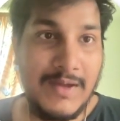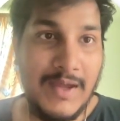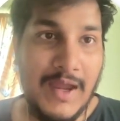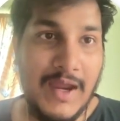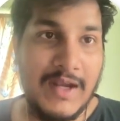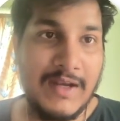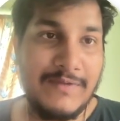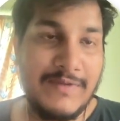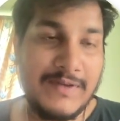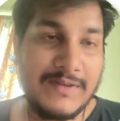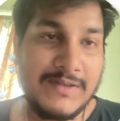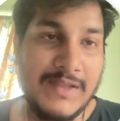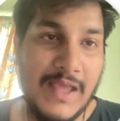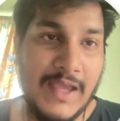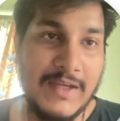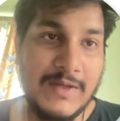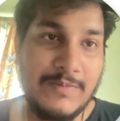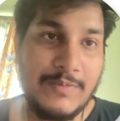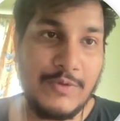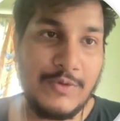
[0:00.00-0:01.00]
and if I
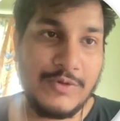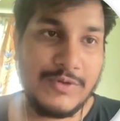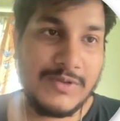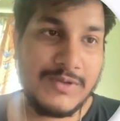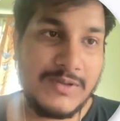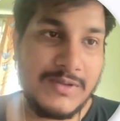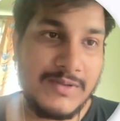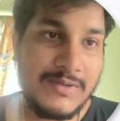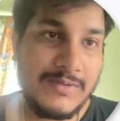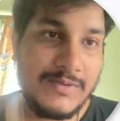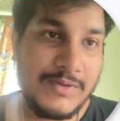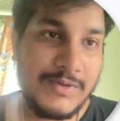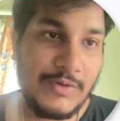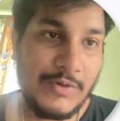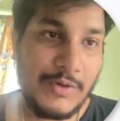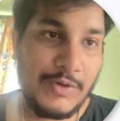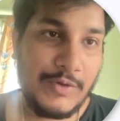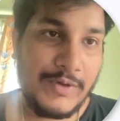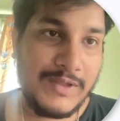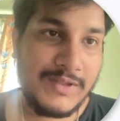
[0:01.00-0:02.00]
/post,
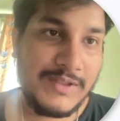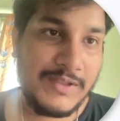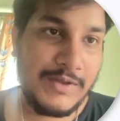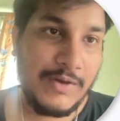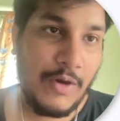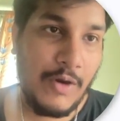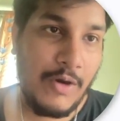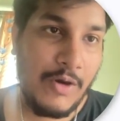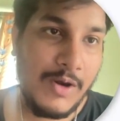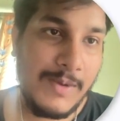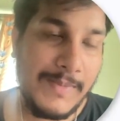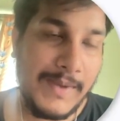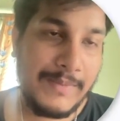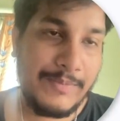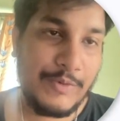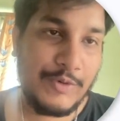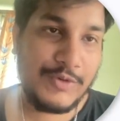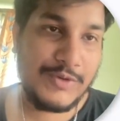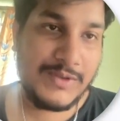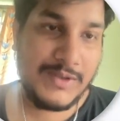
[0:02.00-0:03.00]
so you can see all my
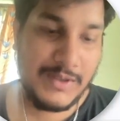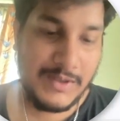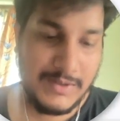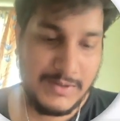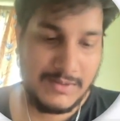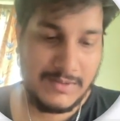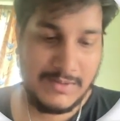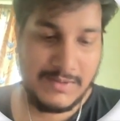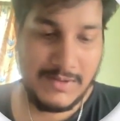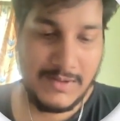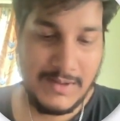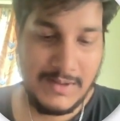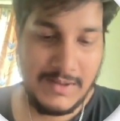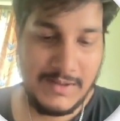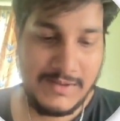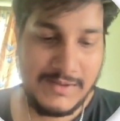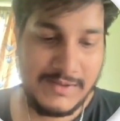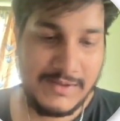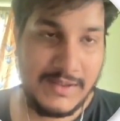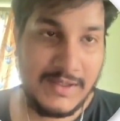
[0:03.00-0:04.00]
post here.
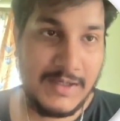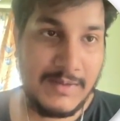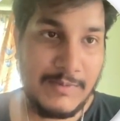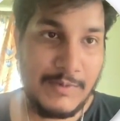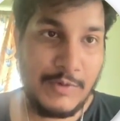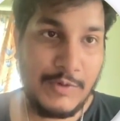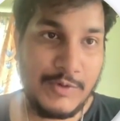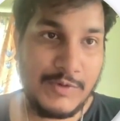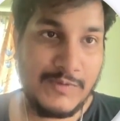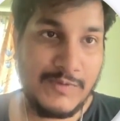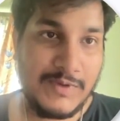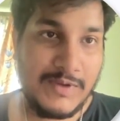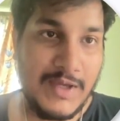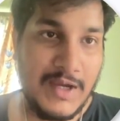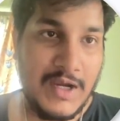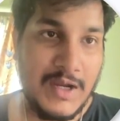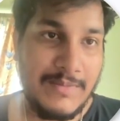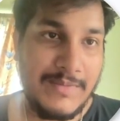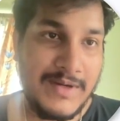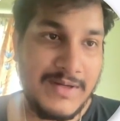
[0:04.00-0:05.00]
Same goes with the
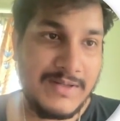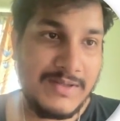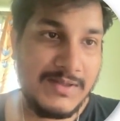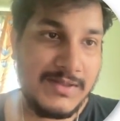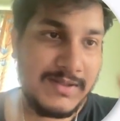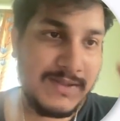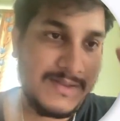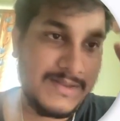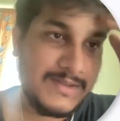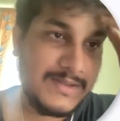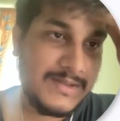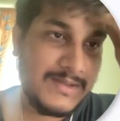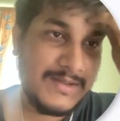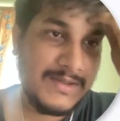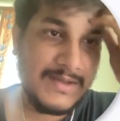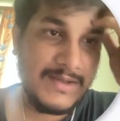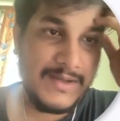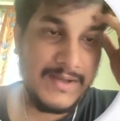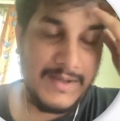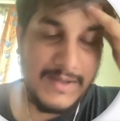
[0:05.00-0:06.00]
comments.
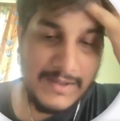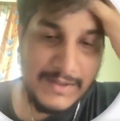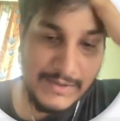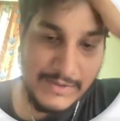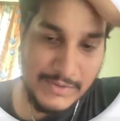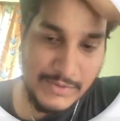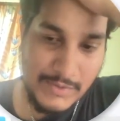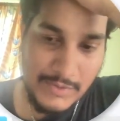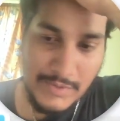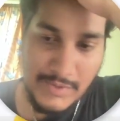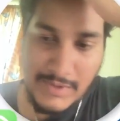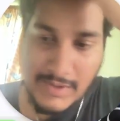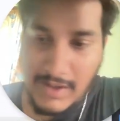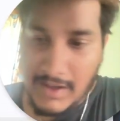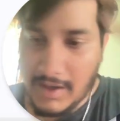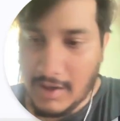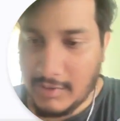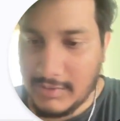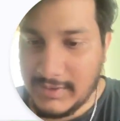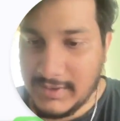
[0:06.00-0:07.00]
So
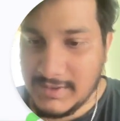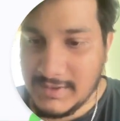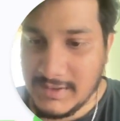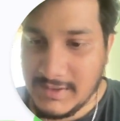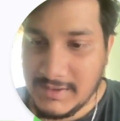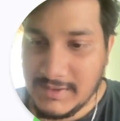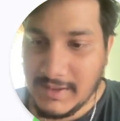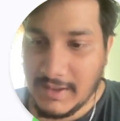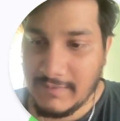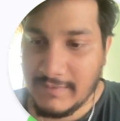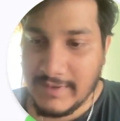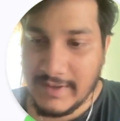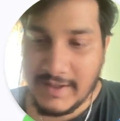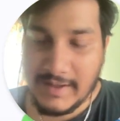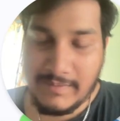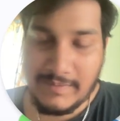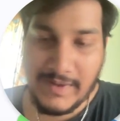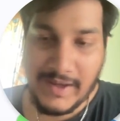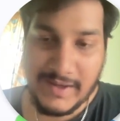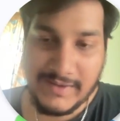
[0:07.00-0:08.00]
now this is our API